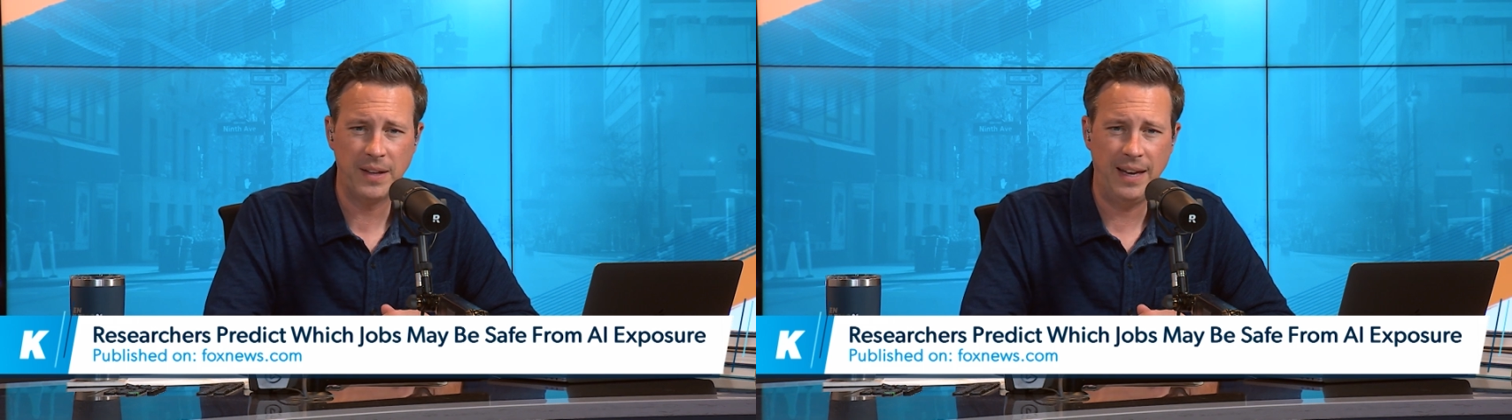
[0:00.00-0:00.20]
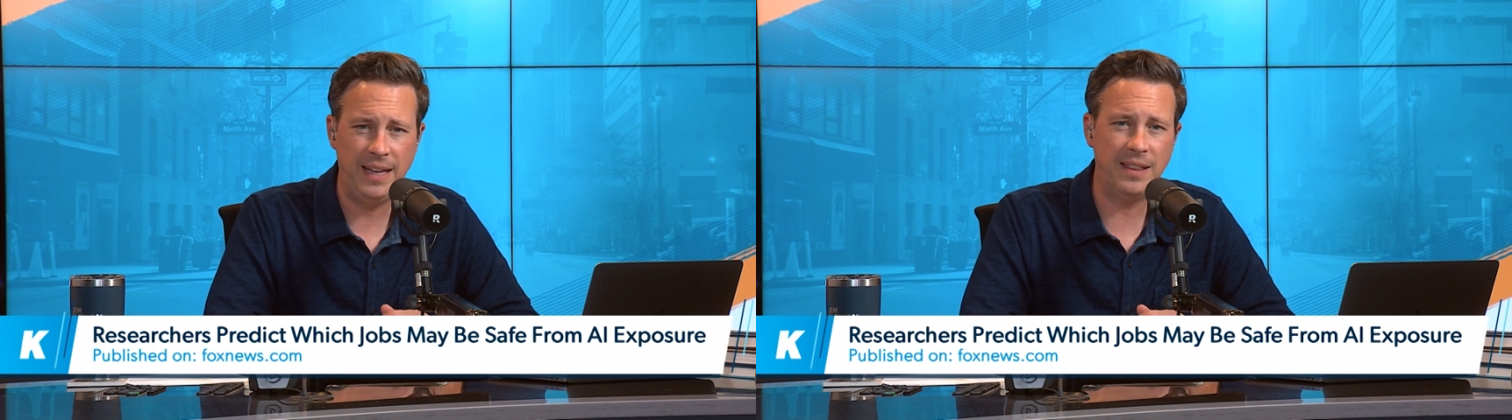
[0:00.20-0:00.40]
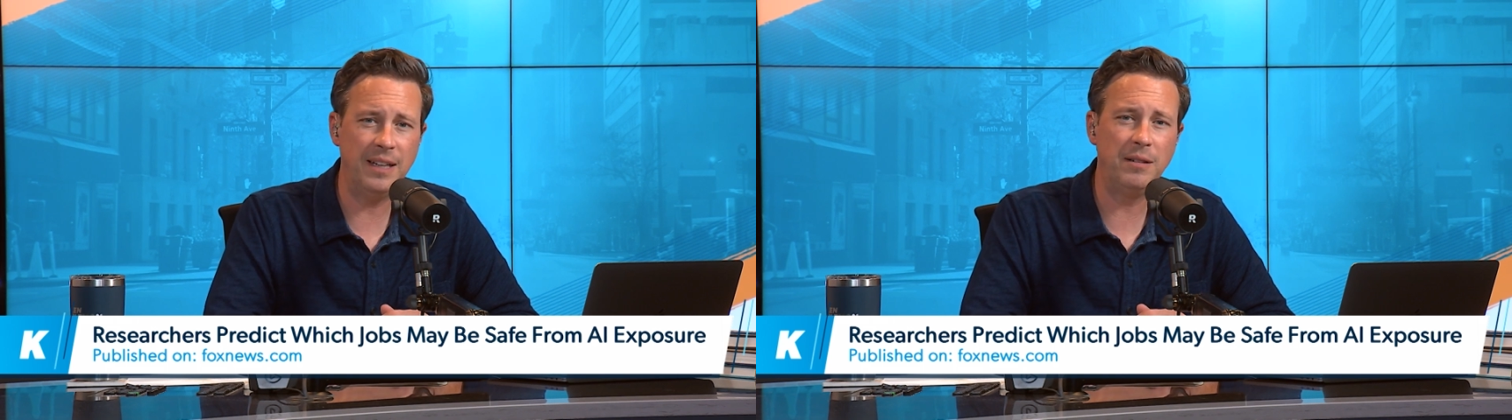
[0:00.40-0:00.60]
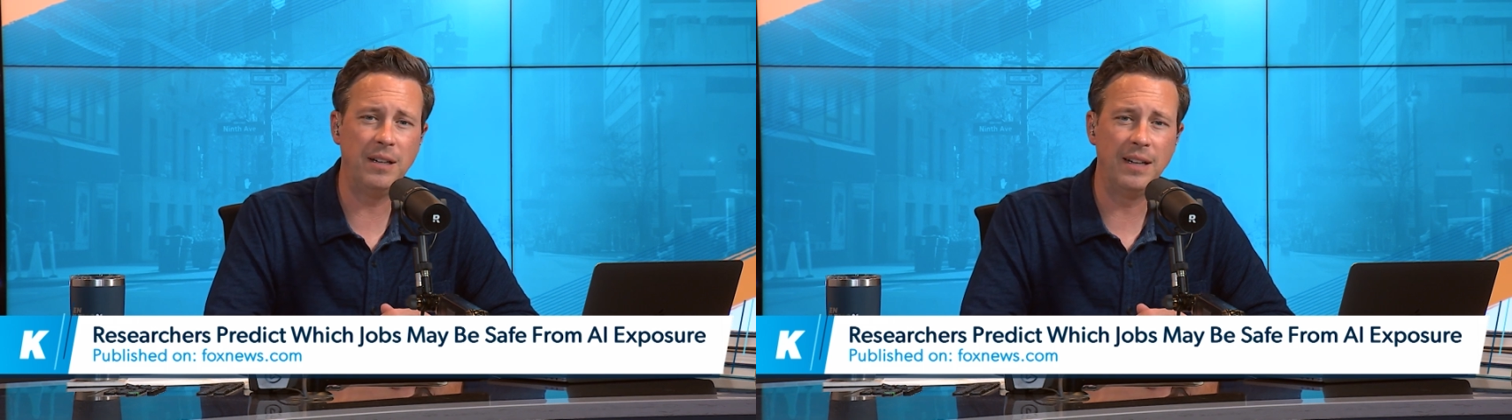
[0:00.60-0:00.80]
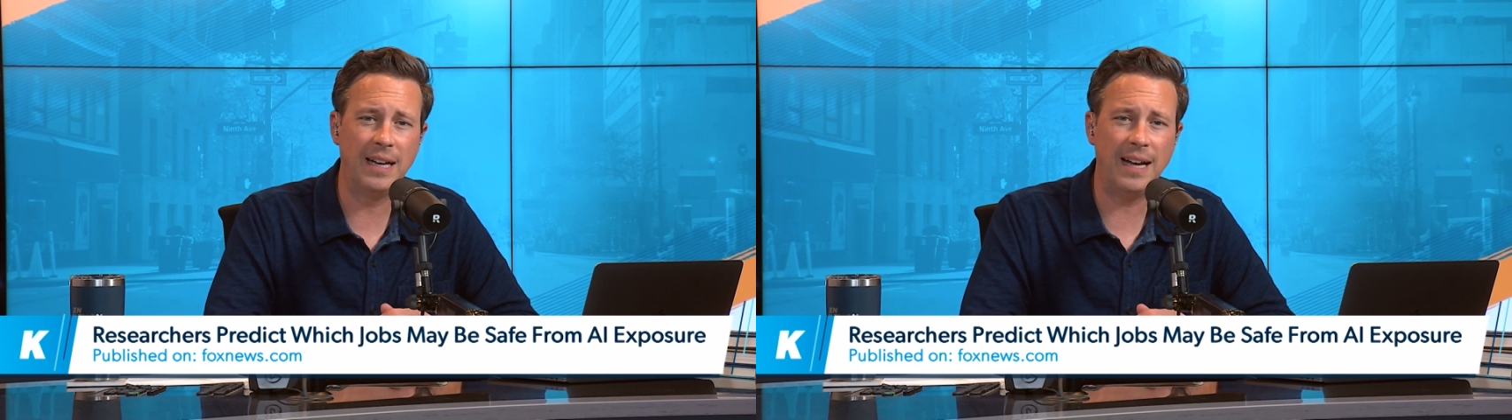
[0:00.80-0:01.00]
He then
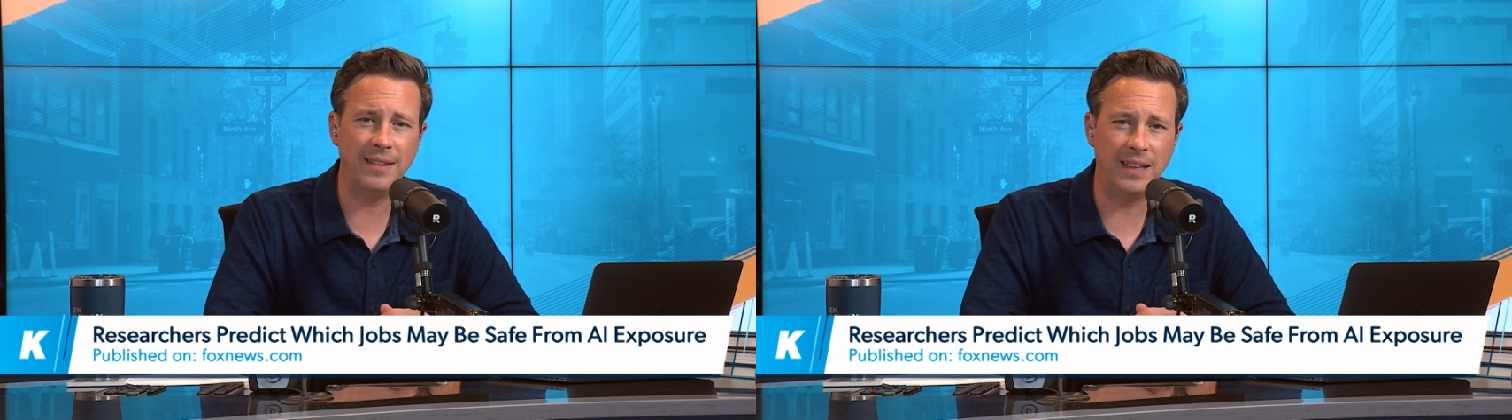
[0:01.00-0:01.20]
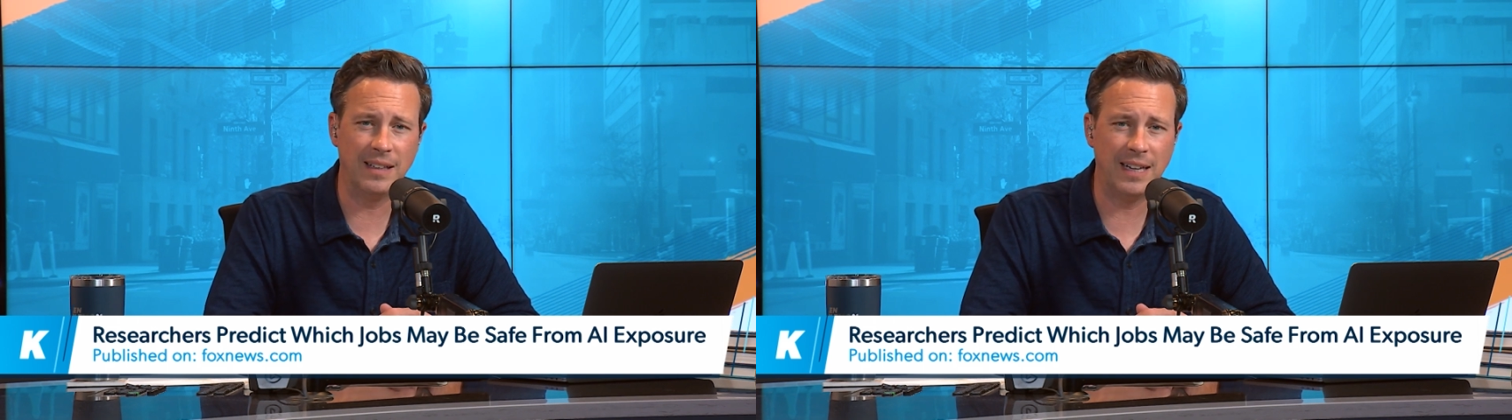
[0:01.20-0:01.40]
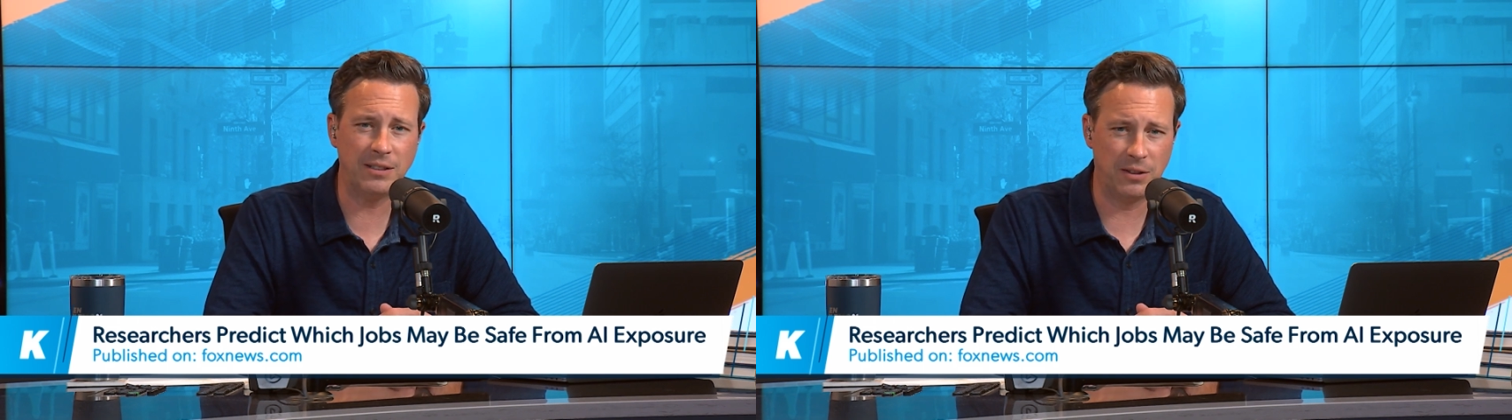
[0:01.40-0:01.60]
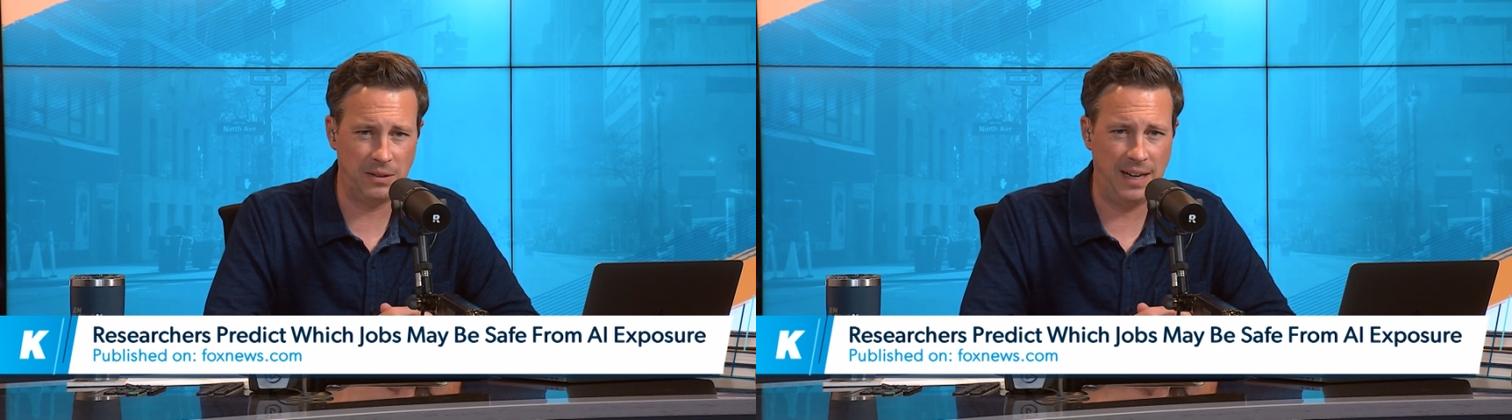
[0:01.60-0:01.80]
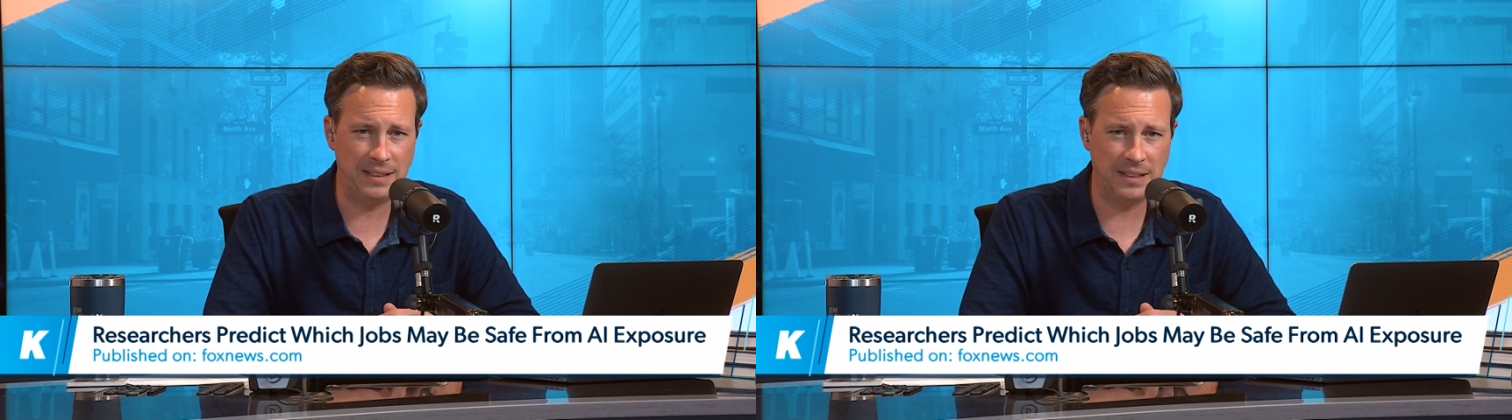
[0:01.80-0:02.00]
got the electrical
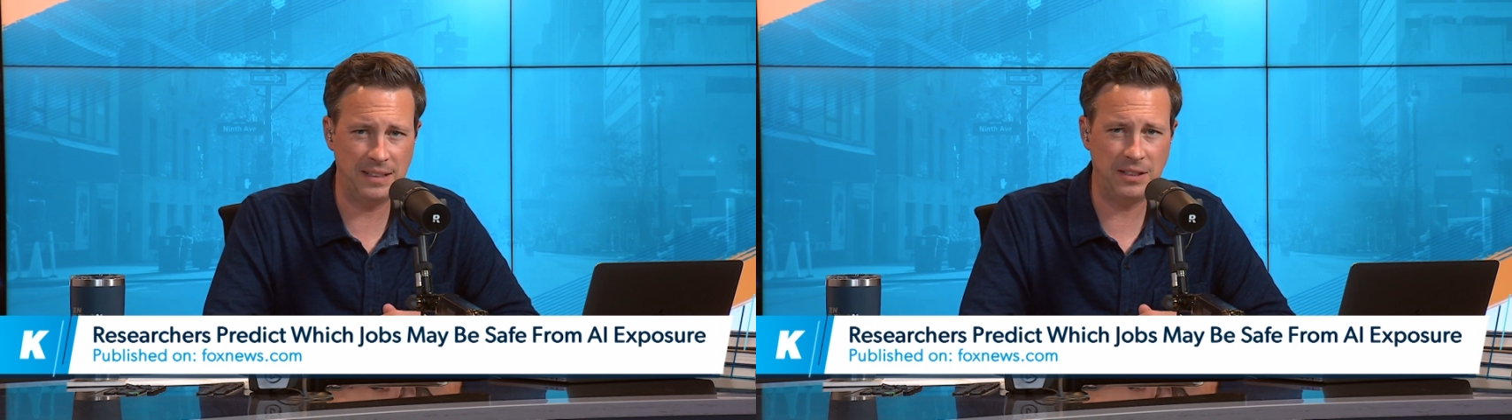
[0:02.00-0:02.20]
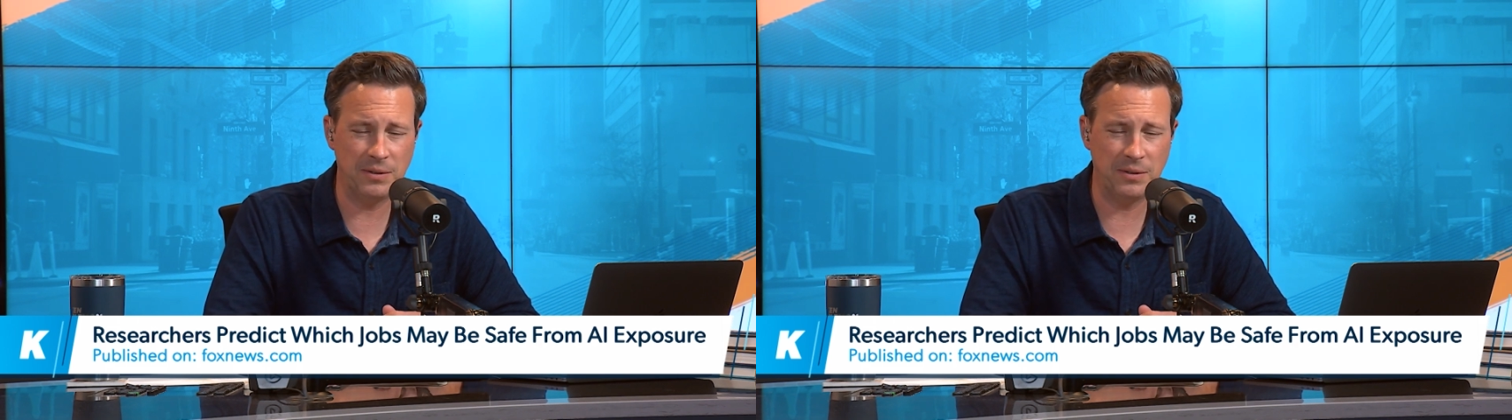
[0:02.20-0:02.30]
licensee,